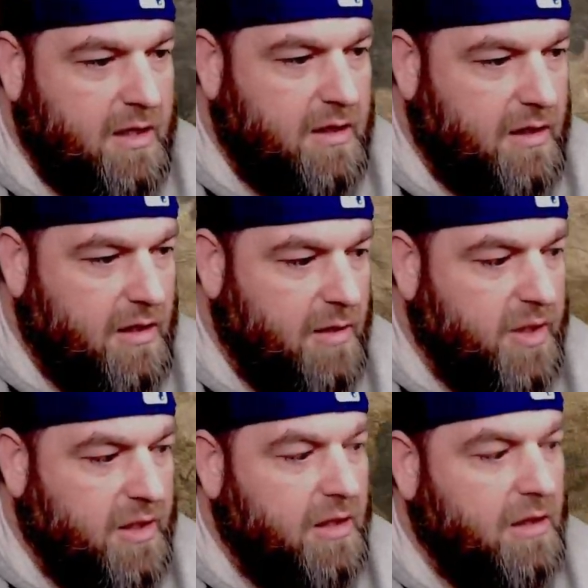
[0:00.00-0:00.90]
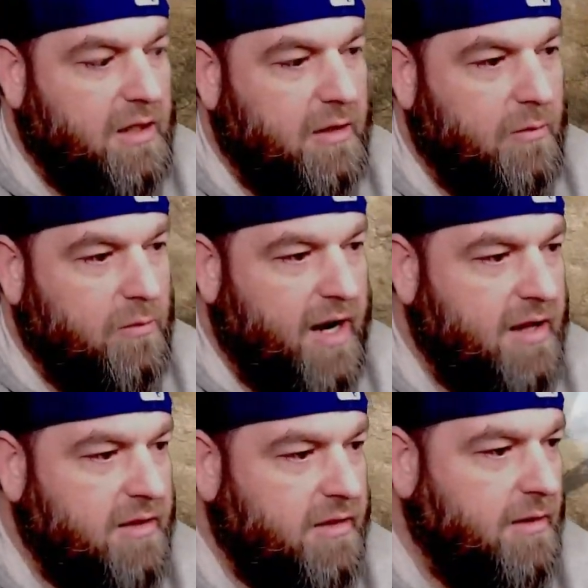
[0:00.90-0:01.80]
come in here, hit
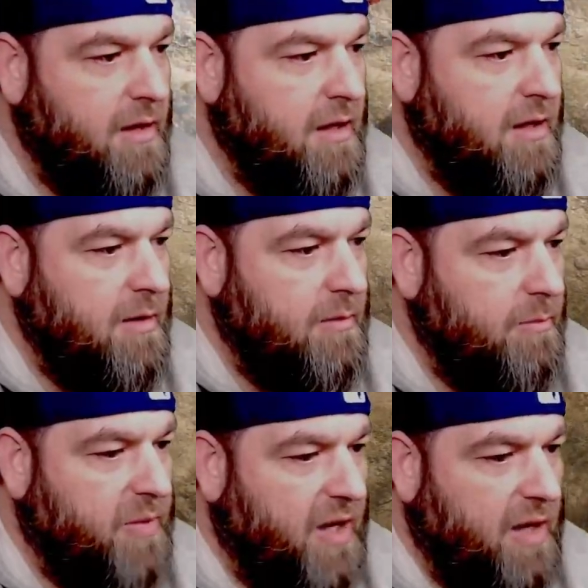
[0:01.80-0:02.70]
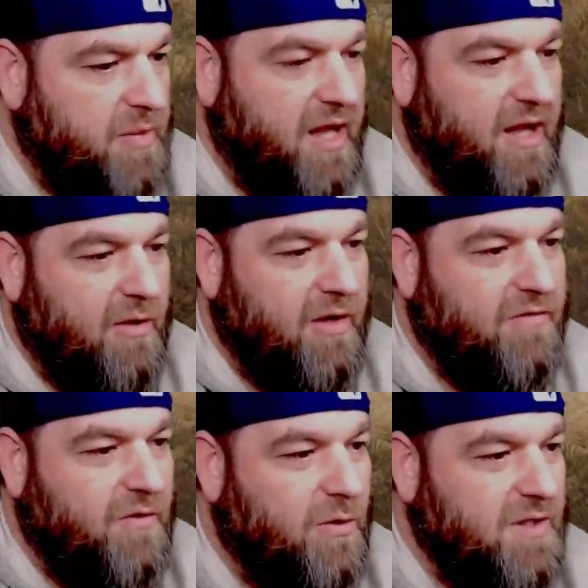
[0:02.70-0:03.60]
Wrath, pop it out.
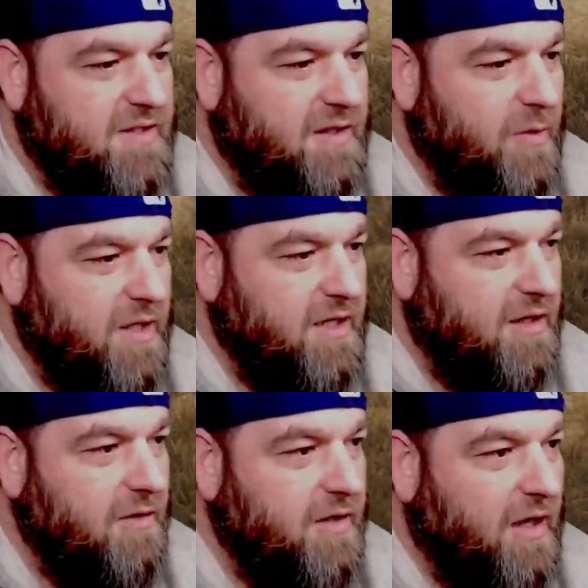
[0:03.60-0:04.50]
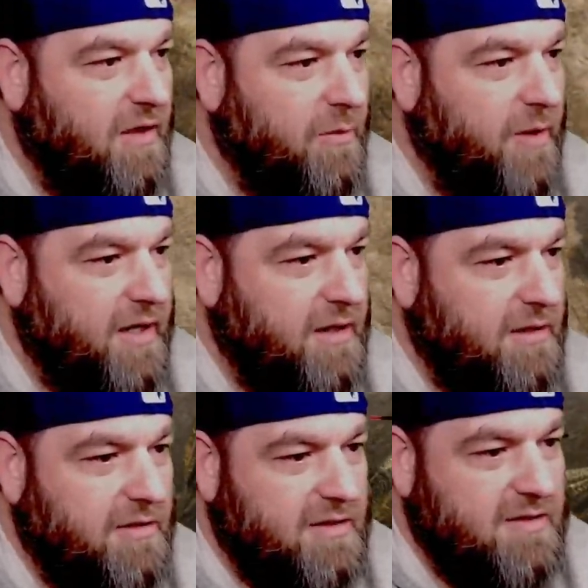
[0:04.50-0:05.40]
Of course, it wanted to go the other way.
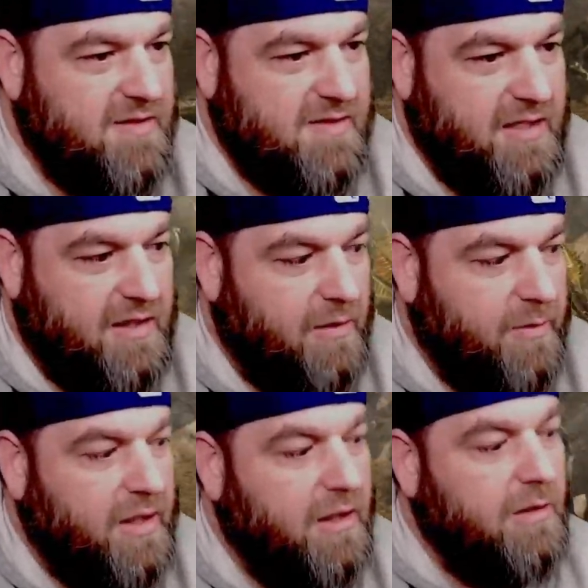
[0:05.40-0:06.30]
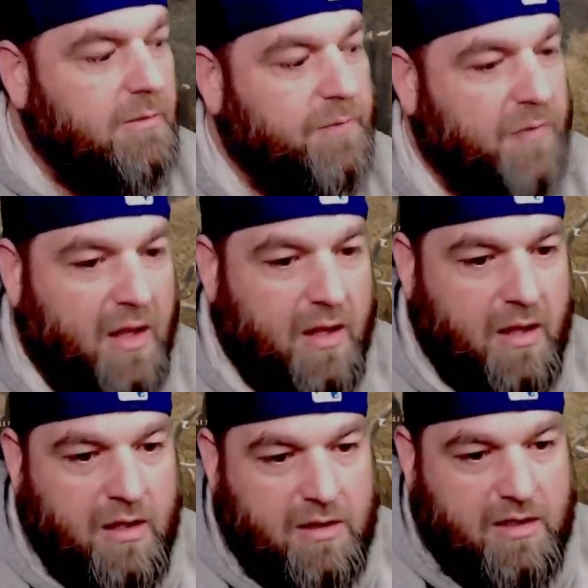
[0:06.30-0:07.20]
You can see, there we go.
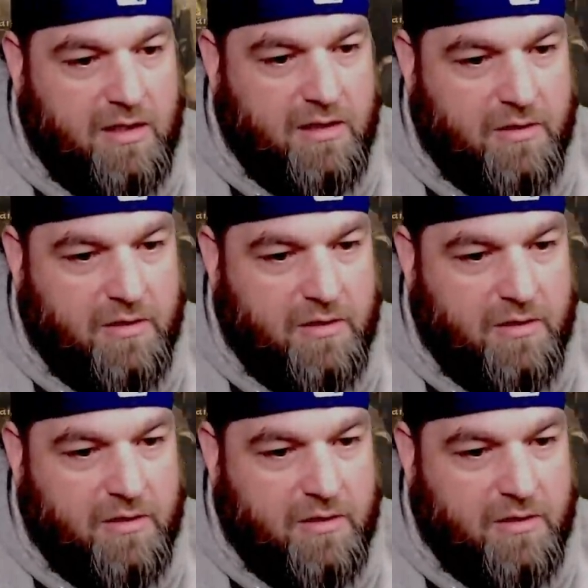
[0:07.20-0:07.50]
Get another